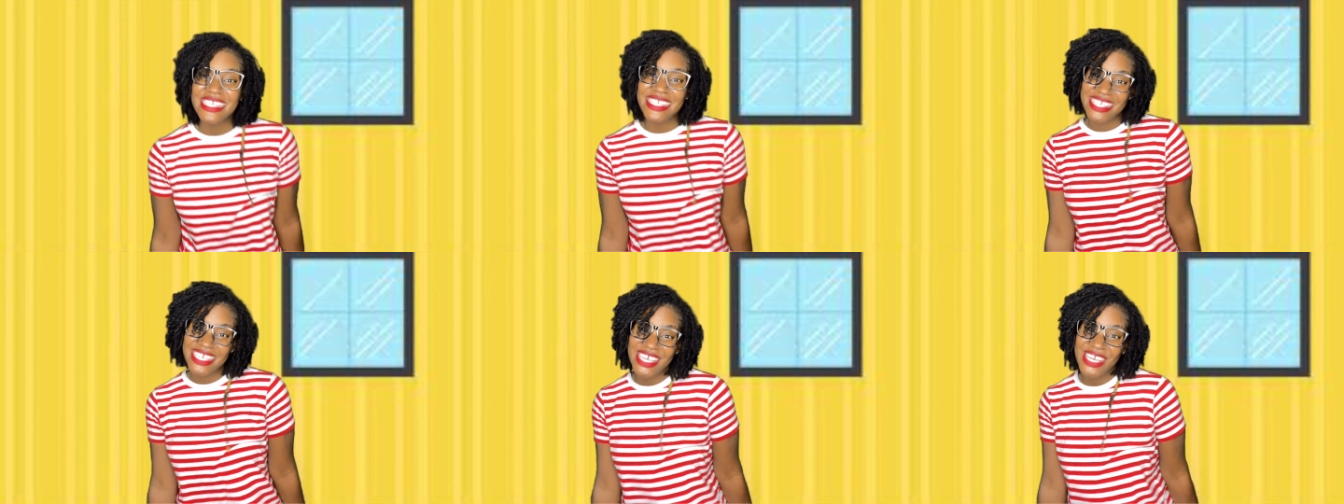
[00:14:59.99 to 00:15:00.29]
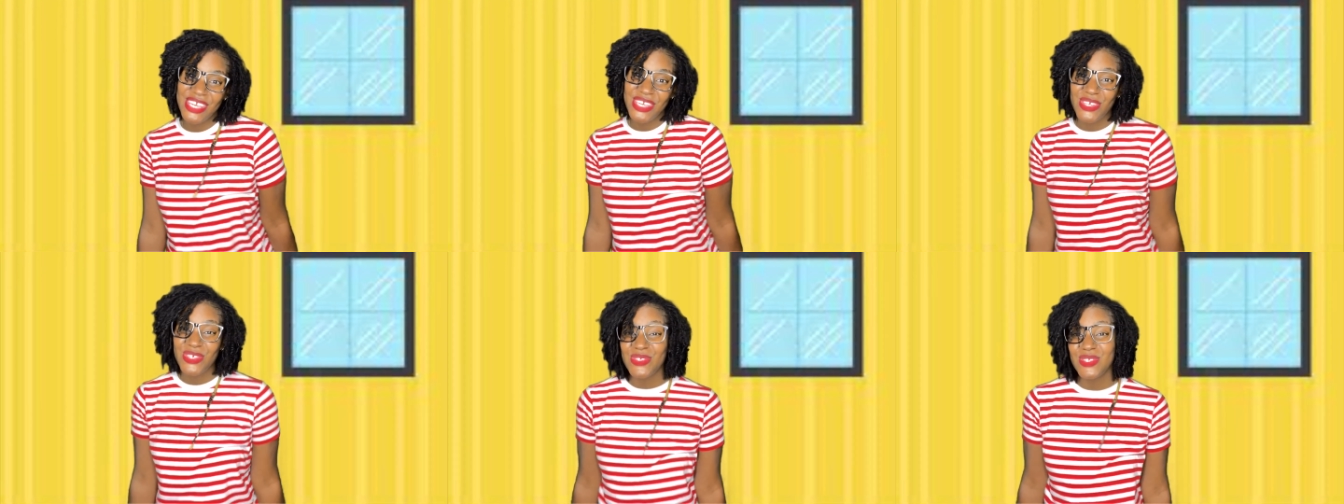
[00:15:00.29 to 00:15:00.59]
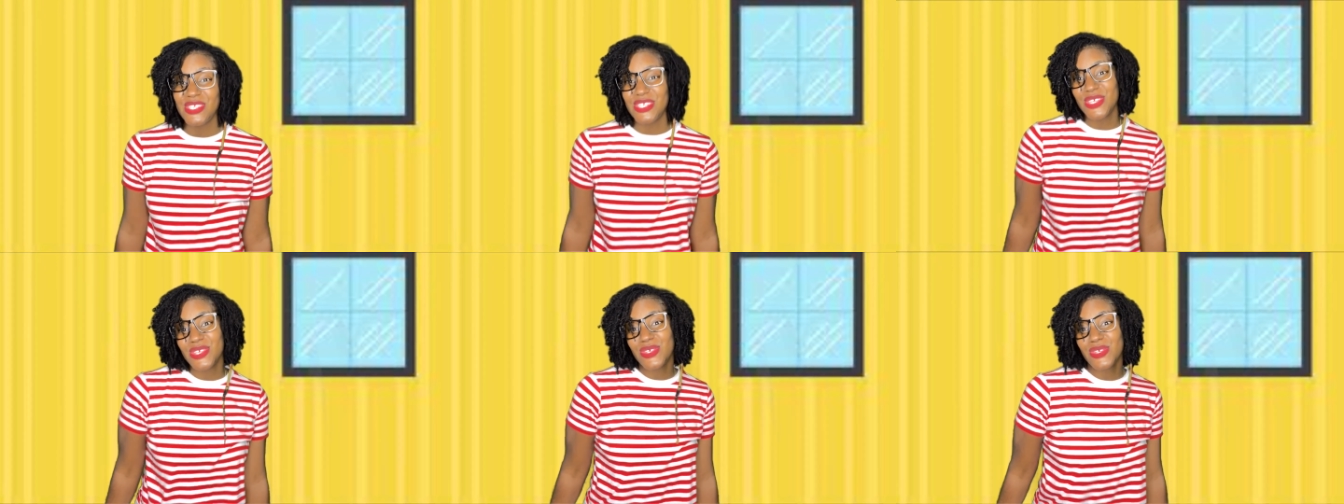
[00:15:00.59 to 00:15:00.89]
See you
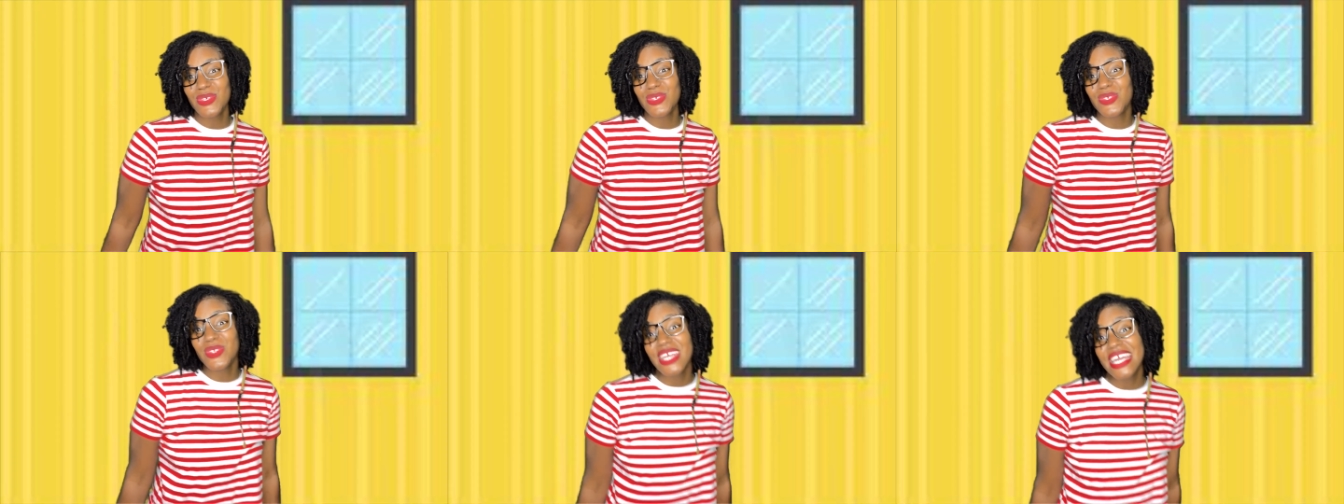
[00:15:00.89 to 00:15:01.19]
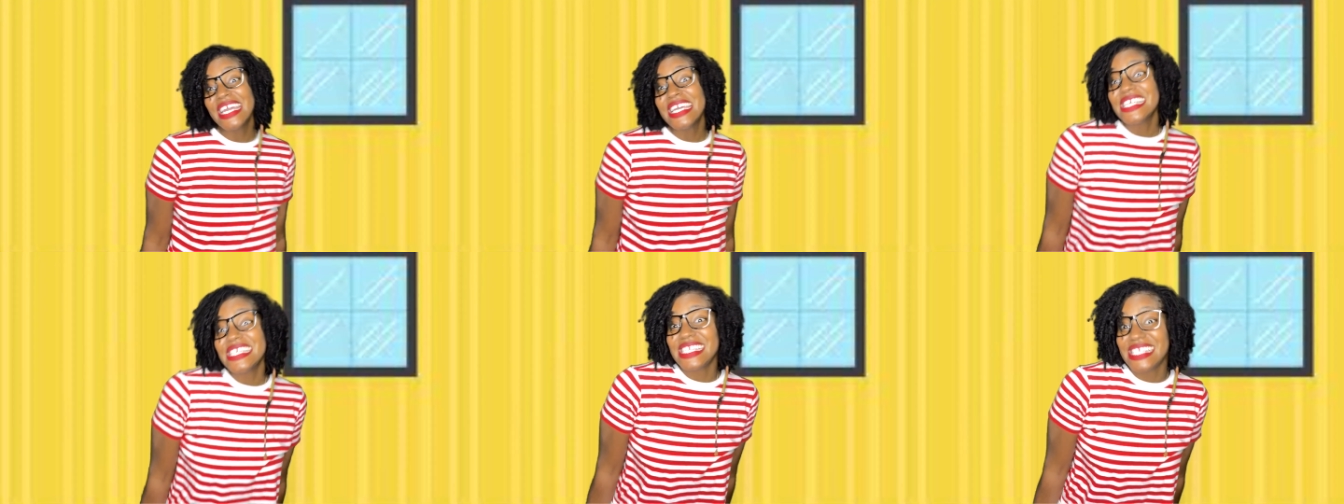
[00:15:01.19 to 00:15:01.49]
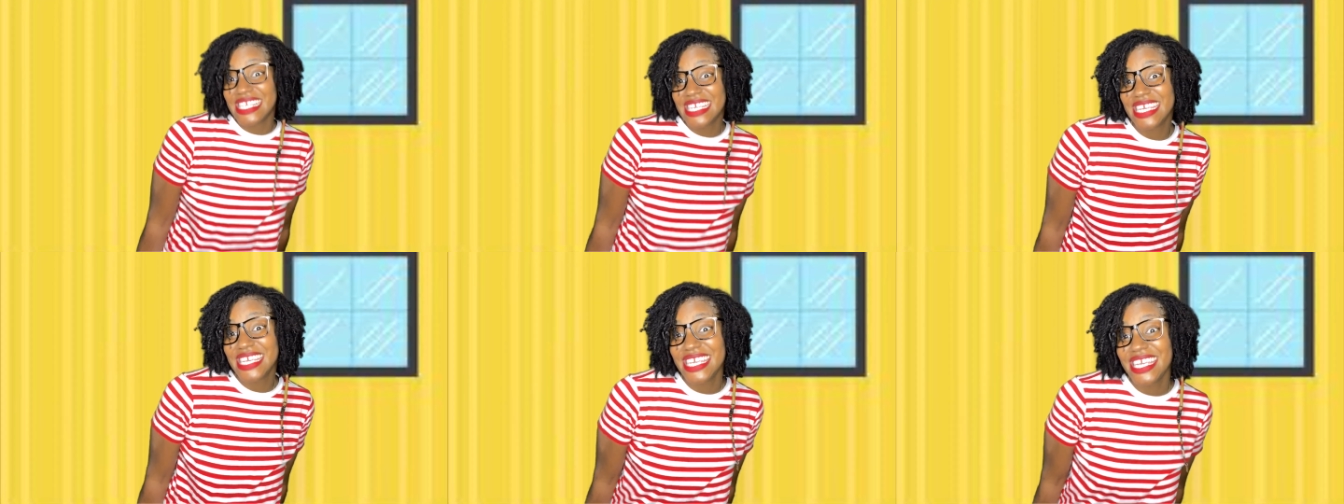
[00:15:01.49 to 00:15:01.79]
soon.
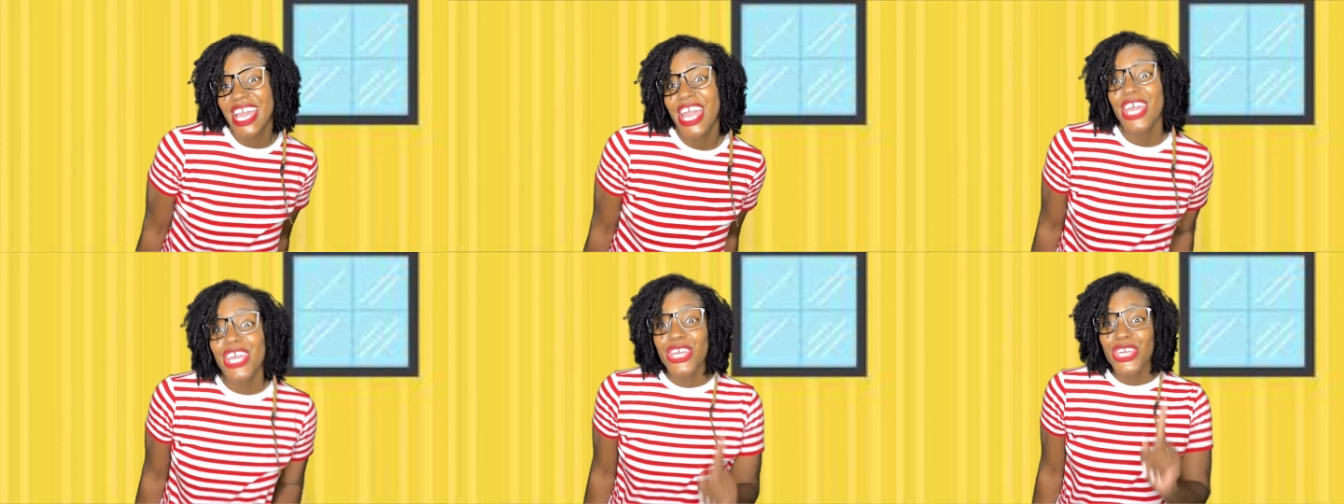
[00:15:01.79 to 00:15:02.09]
See